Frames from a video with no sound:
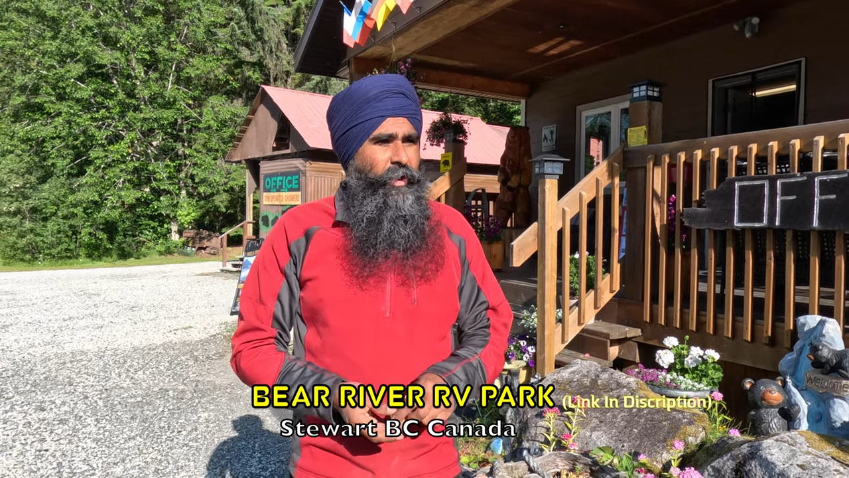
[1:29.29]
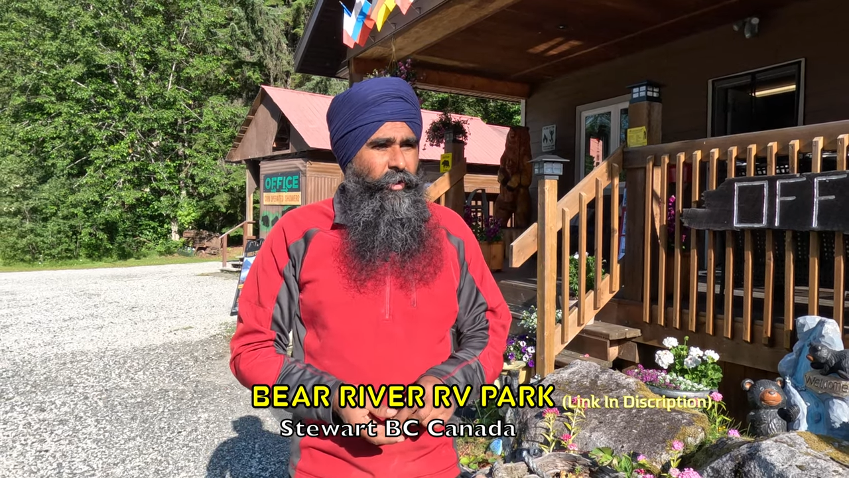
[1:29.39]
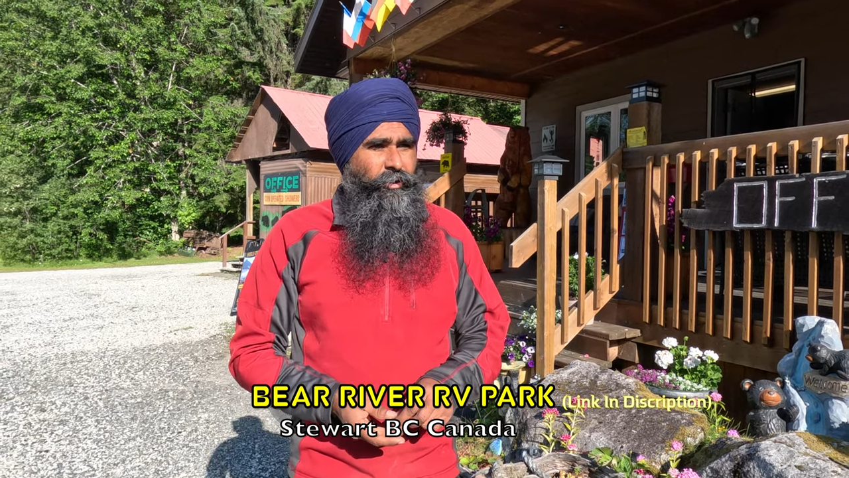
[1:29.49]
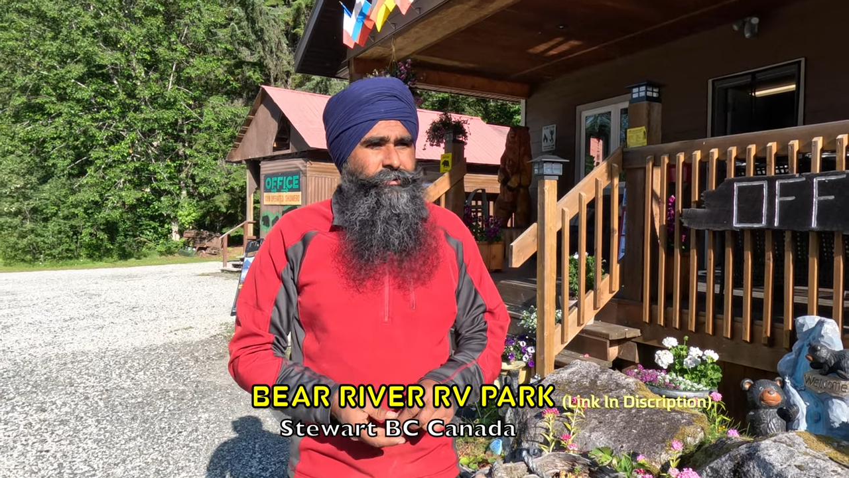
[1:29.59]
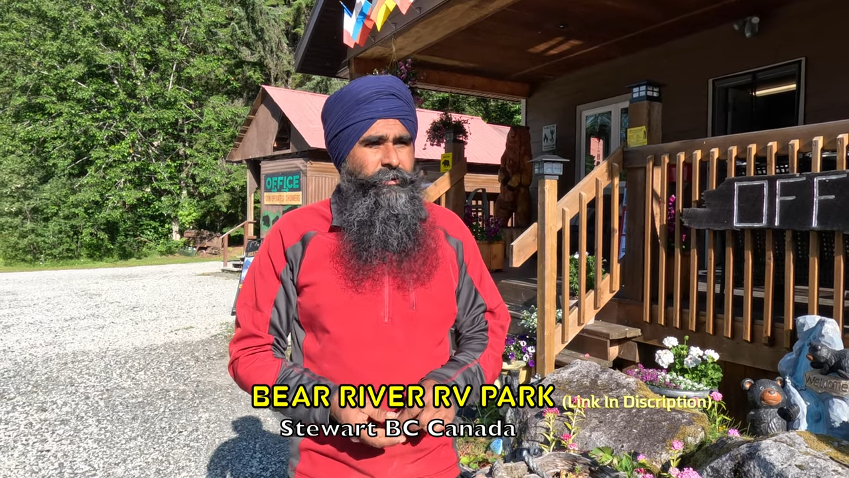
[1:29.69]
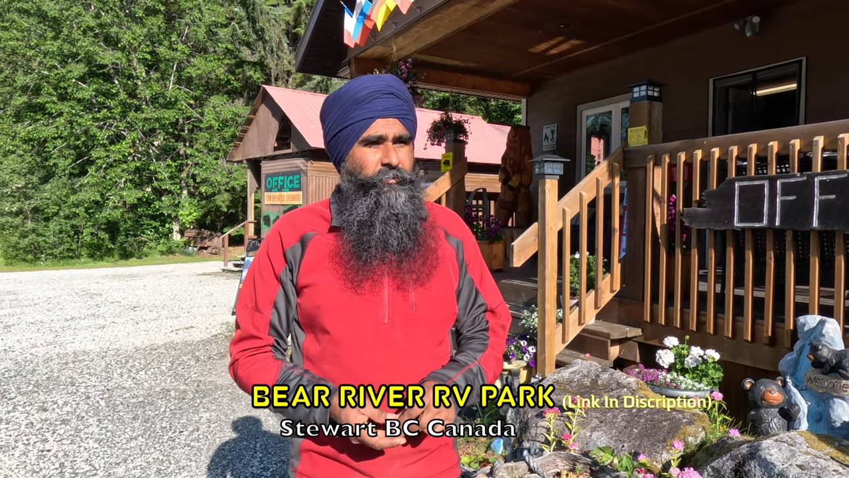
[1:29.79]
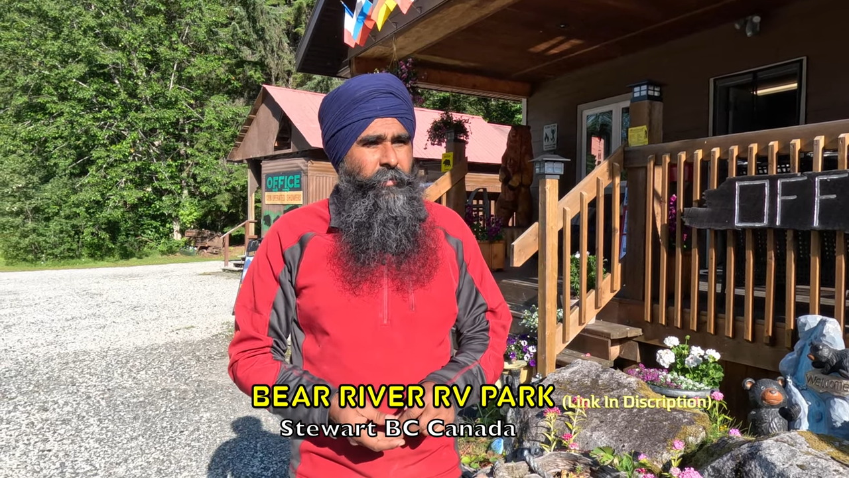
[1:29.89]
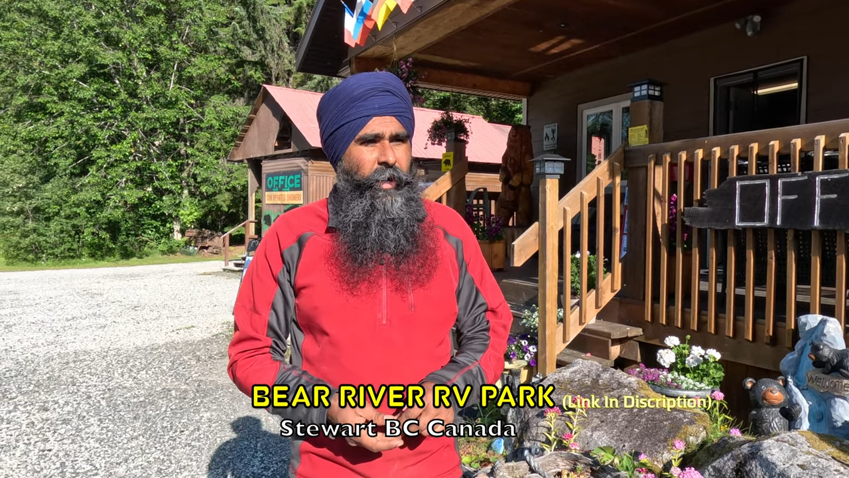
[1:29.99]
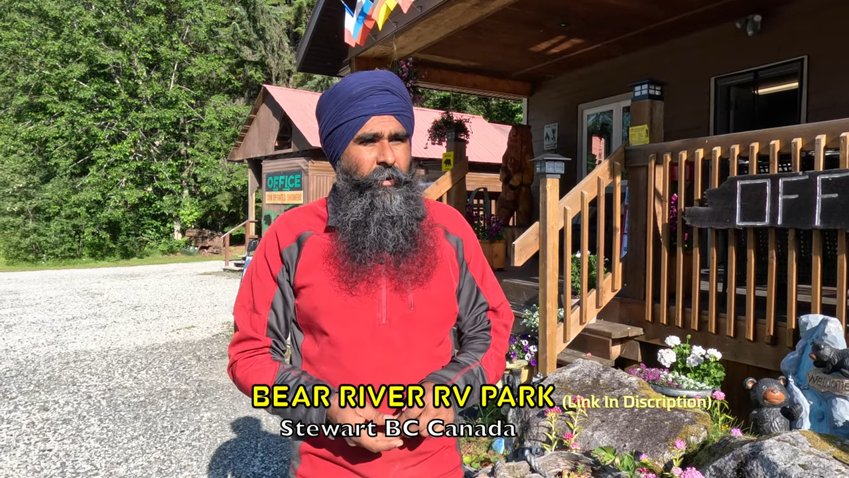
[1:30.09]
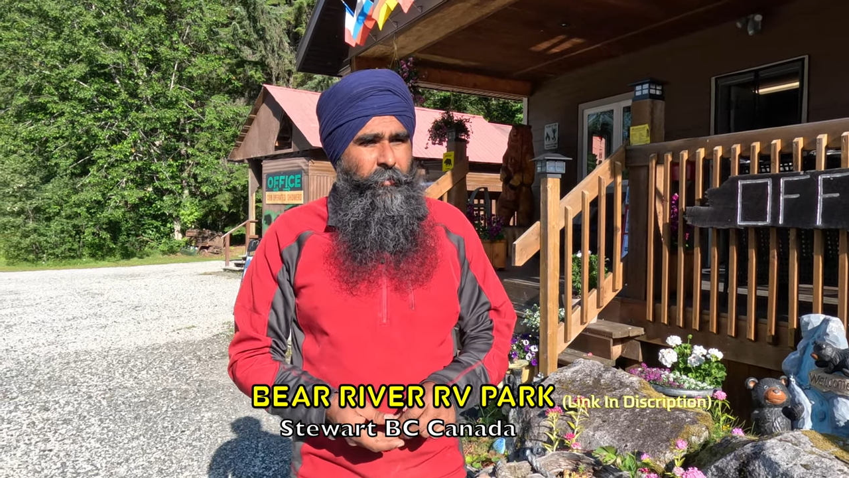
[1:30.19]
awesome
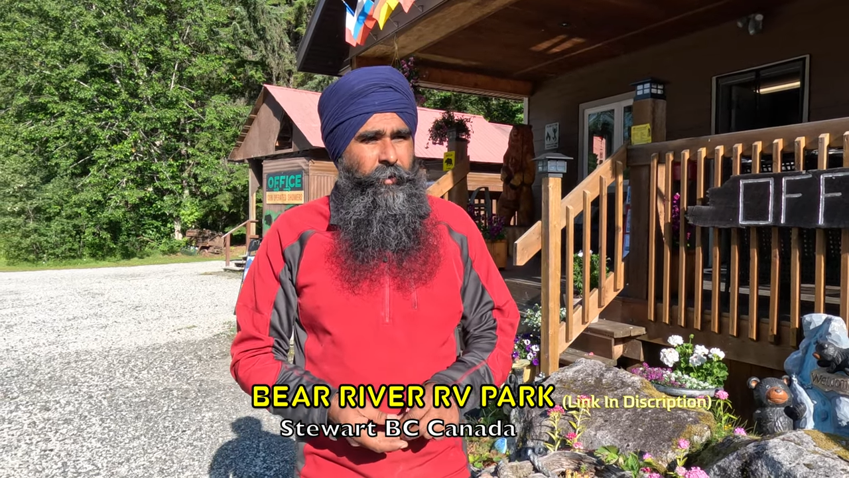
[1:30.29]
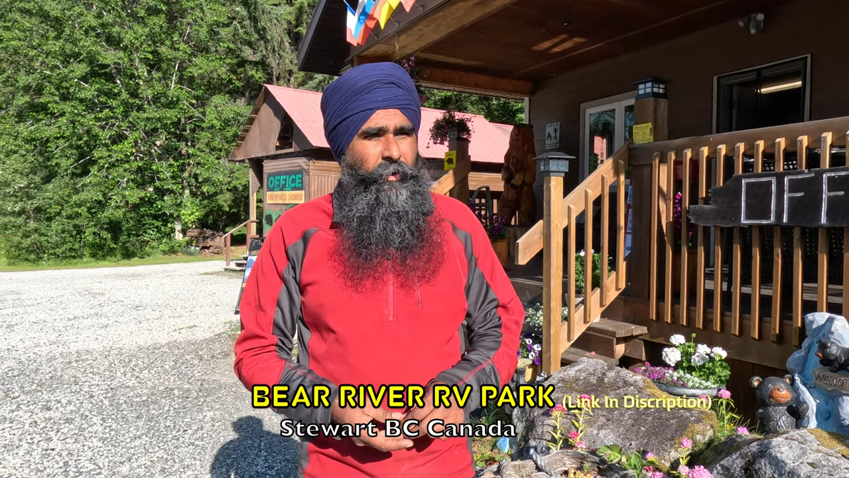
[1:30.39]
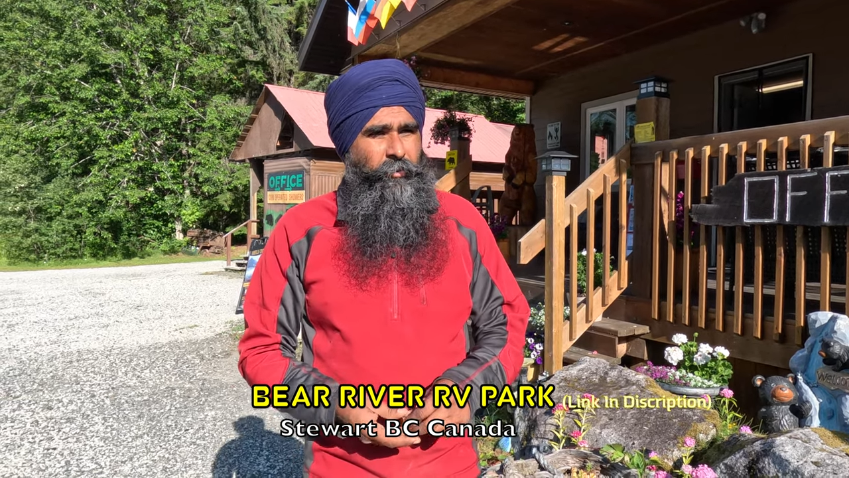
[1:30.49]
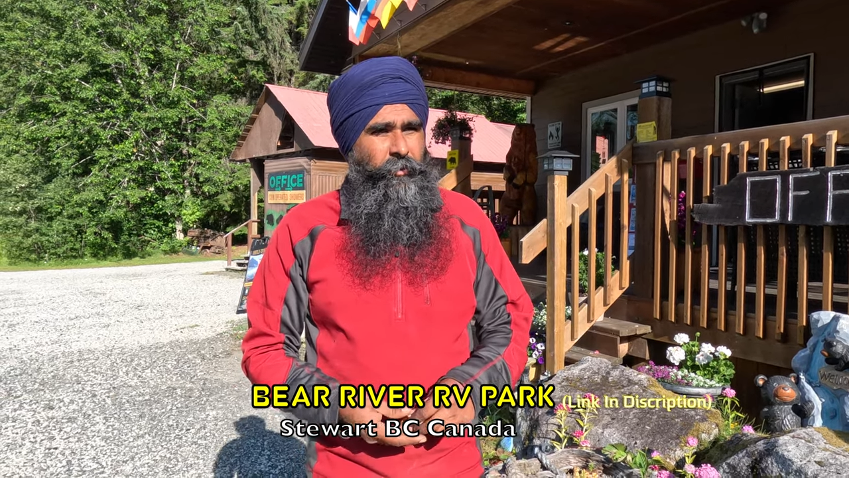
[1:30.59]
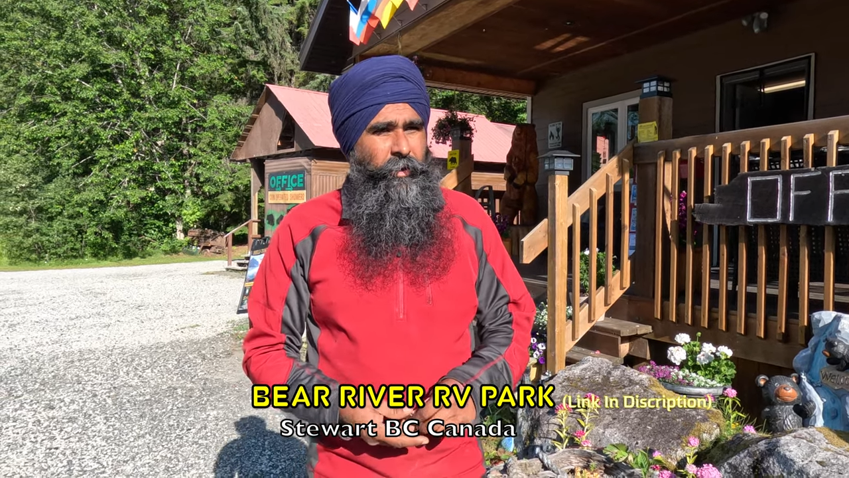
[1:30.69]
campground.